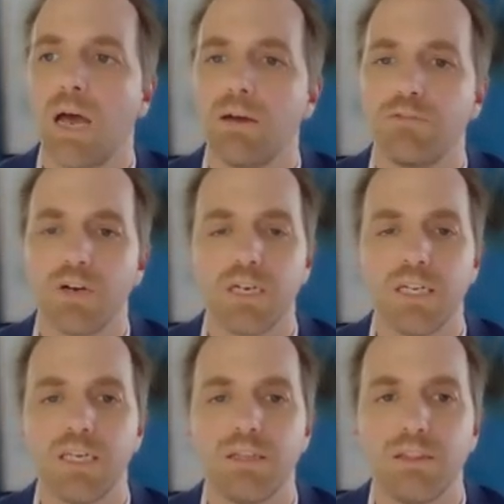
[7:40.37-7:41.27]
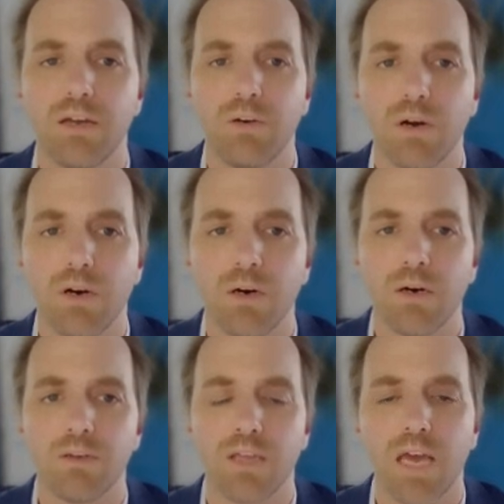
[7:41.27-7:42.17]
Finally, there
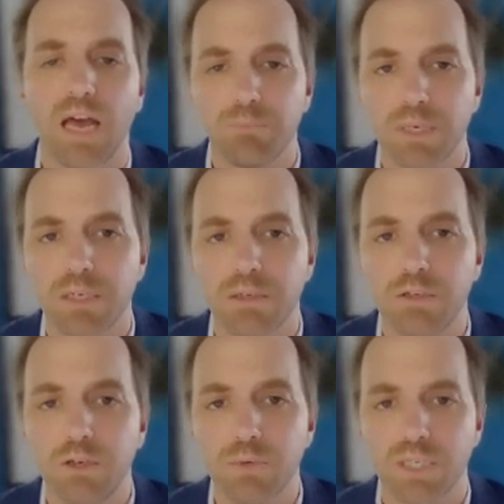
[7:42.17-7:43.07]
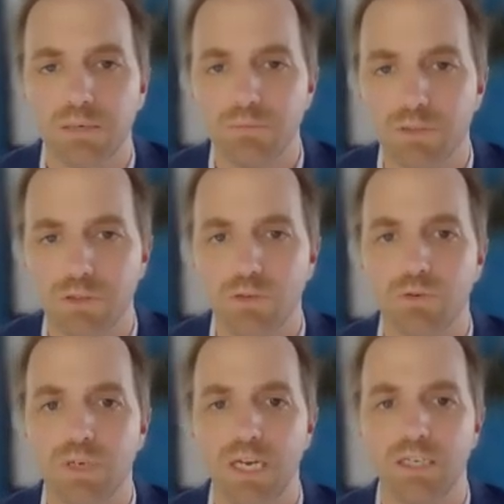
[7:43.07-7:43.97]
have been new attempts to
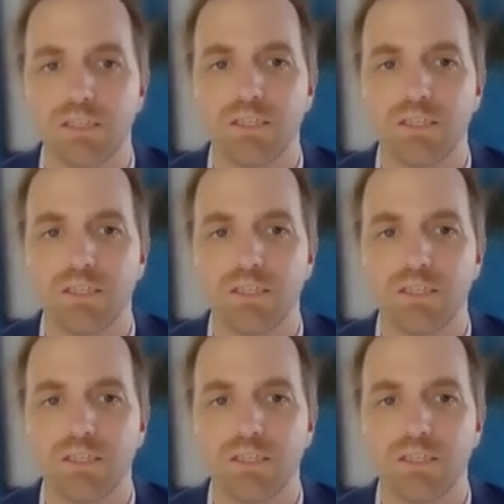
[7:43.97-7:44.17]
create